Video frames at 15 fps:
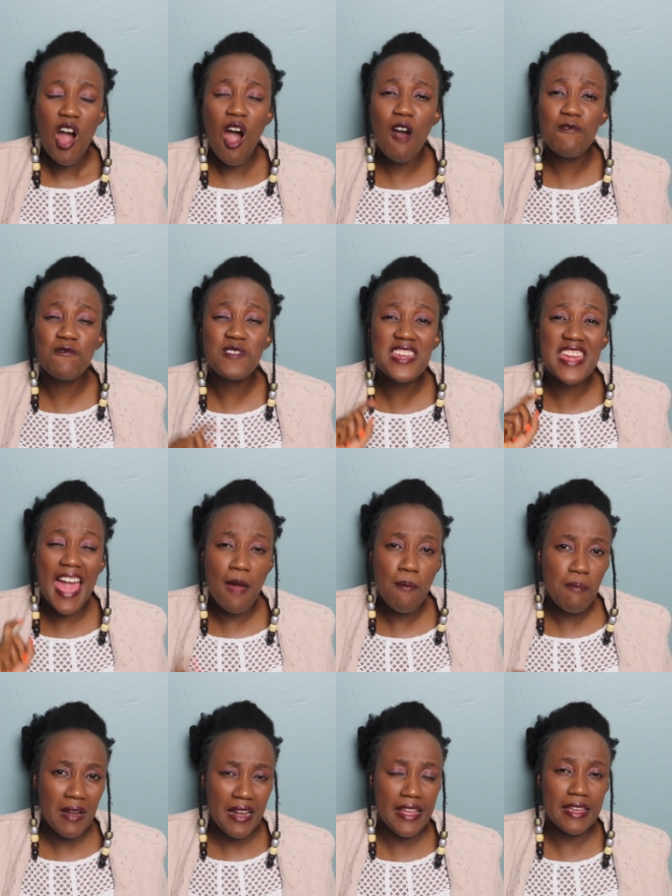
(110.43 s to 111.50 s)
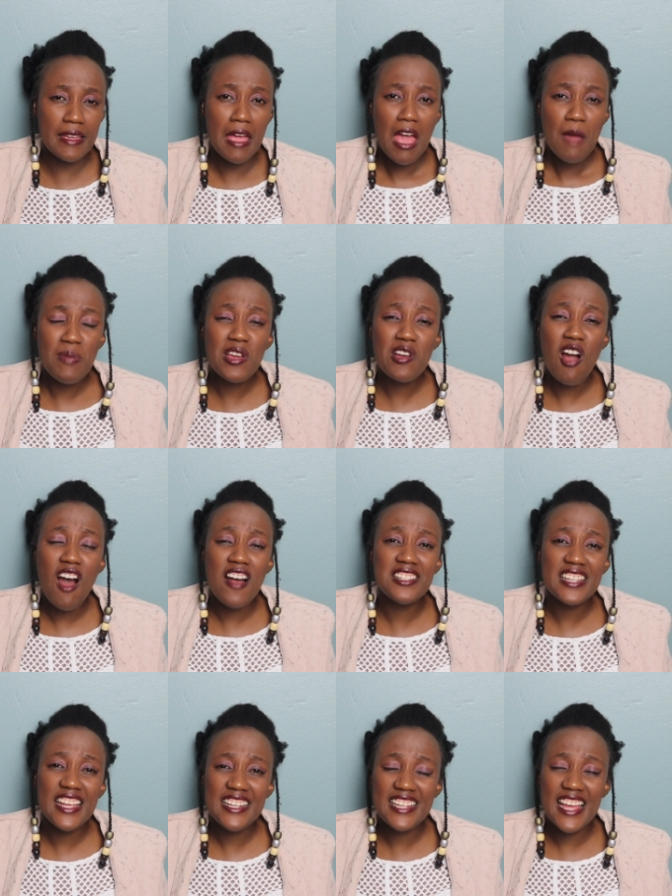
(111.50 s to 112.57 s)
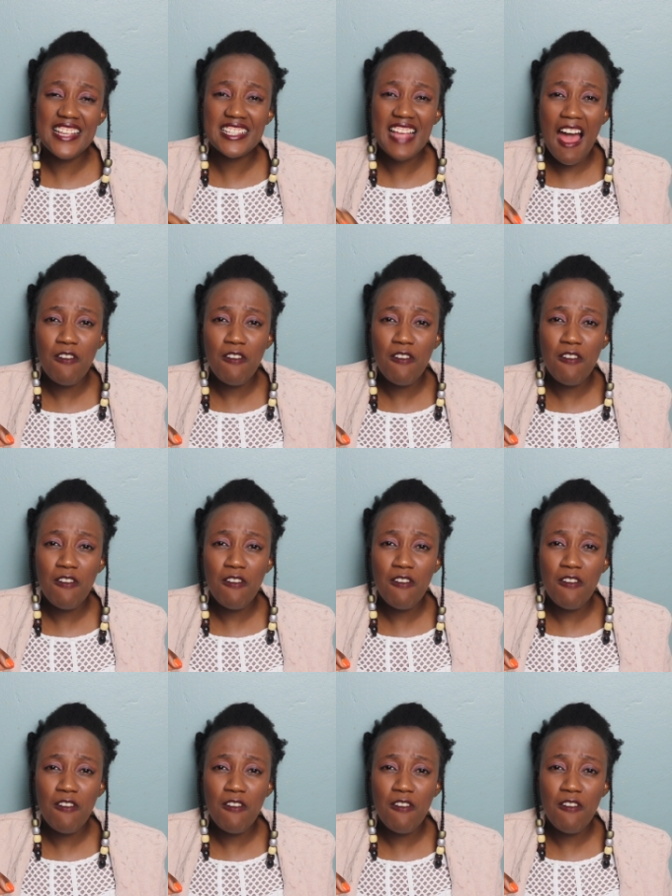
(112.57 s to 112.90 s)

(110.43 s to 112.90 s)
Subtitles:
of gambling, because it has